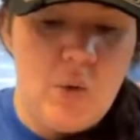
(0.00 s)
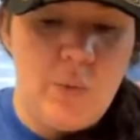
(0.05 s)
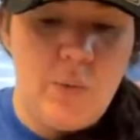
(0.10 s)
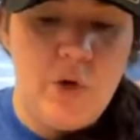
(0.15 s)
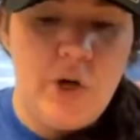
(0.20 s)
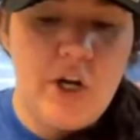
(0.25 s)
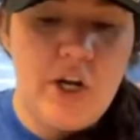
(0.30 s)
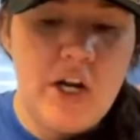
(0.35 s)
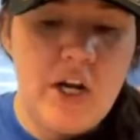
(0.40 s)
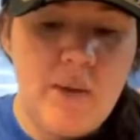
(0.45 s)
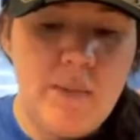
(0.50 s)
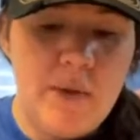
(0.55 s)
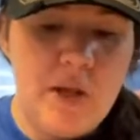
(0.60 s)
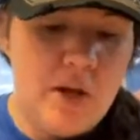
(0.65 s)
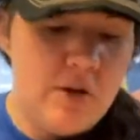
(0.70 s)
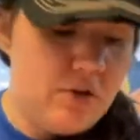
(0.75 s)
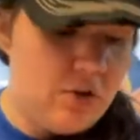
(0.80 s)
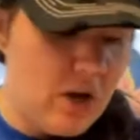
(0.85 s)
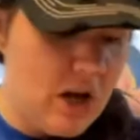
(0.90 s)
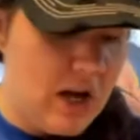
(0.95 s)
We're going to
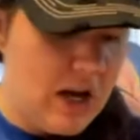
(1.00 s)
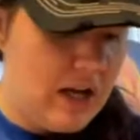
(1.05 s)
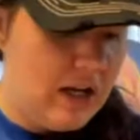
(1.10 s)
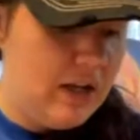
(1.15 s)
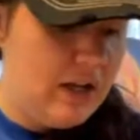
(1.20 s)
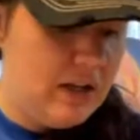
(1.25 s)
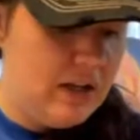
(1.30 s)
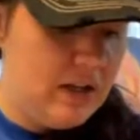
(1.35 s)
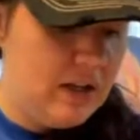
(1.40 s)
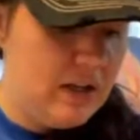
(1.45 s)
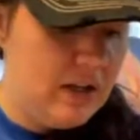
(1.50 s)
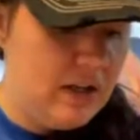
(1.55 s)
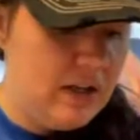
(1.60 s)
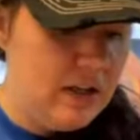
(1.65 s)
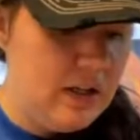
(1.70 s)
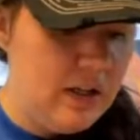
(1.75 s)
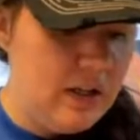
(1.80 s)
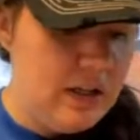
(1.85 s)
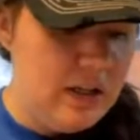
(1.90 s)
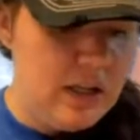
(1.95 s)
blow dry
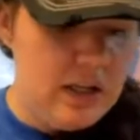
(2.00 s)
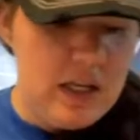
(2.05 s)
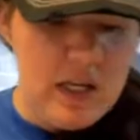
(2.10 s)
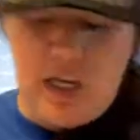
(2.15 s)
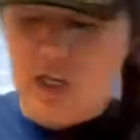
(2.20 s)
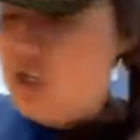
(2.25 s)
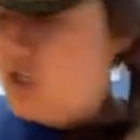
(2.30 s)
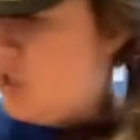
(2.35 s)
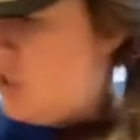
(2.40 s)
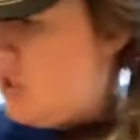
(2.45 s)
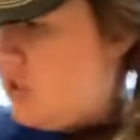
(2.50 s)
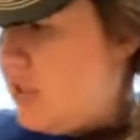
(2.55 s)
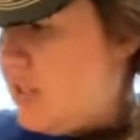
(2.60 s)
each little